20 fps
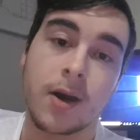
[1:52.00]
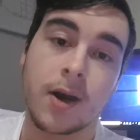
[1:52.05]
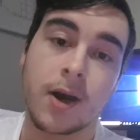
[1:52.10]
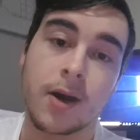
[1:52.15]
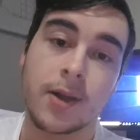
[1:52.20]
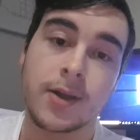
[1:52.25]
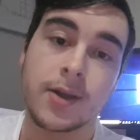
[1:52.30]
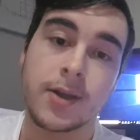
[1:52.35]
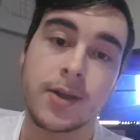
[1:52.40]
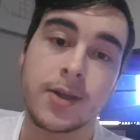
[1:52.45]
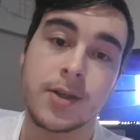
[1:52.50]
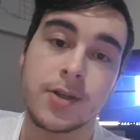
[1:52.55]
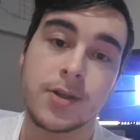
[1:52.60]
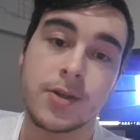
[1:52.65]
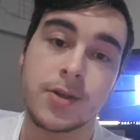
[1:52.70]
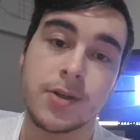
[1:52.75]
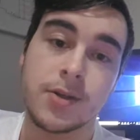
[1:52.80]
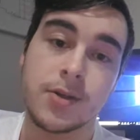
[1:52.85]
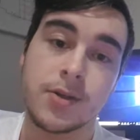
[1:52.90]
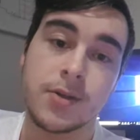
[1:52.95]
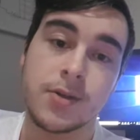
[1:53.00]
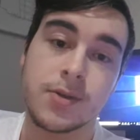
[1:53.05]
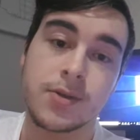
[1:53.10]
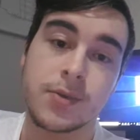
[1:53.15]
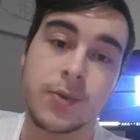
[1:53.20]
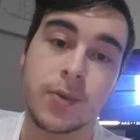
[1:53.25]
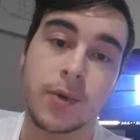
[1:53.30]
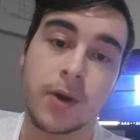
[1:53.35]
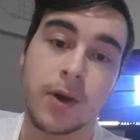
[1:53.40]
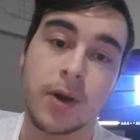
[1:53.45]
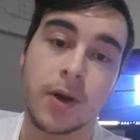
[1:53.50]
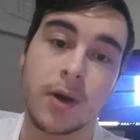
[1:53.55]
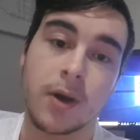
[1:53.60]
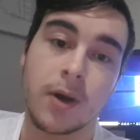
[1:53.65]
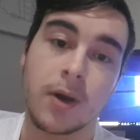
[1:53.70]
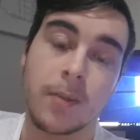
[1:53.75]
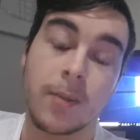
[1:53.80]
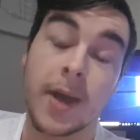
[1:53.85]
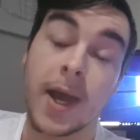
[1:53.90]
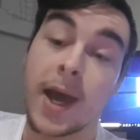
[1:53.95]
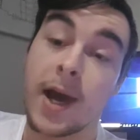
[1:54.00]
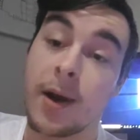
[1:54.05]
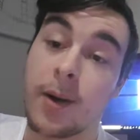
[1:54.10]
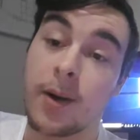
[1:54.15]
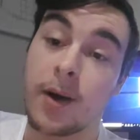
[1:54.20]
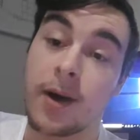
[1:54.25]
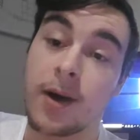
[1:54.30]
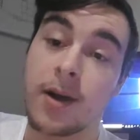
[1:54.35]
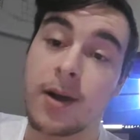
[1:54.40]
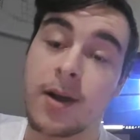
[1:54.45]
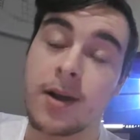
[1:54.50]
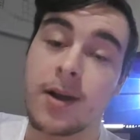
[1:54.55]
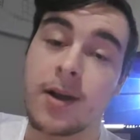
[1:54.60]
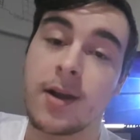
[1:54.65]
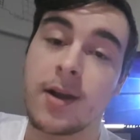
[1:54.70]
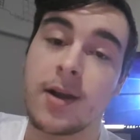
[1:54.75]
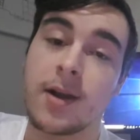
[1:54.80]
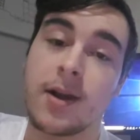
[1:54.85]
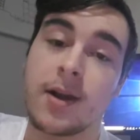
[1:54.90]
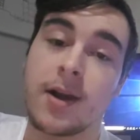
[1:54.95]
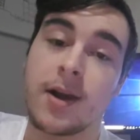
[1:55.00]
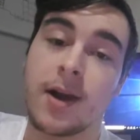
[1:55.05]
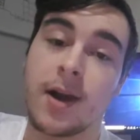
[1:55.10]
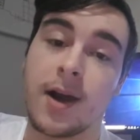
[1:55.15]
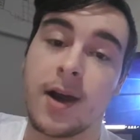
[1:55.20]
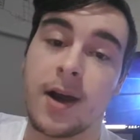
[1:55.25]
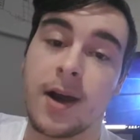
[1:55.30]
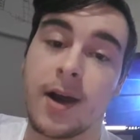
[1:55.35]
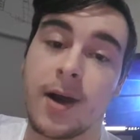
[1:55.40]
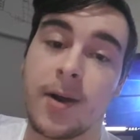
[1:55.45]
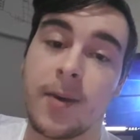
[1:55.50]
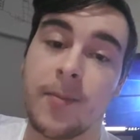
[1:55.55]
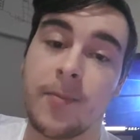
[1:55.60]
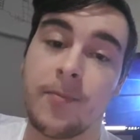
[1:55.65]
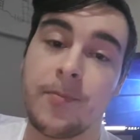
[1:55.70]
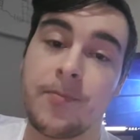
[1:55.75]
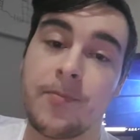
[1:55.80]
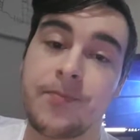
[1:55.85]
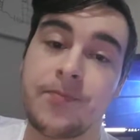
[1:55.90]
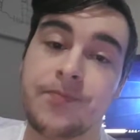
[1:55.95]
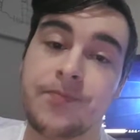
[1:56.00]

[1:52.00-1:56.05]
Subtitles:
Other issues were power. Um,